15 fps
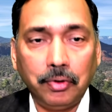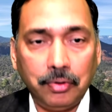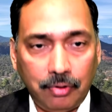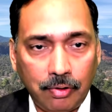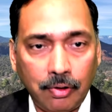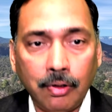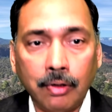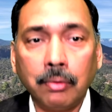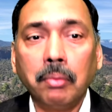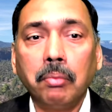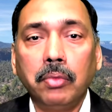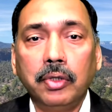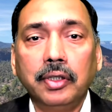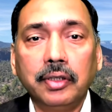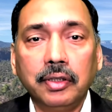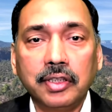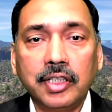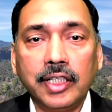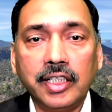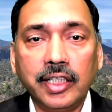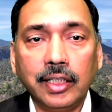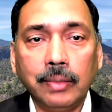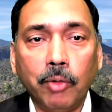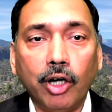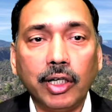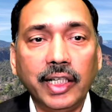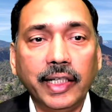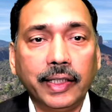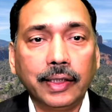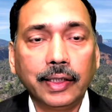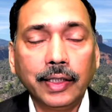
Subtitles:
or statistical modeling,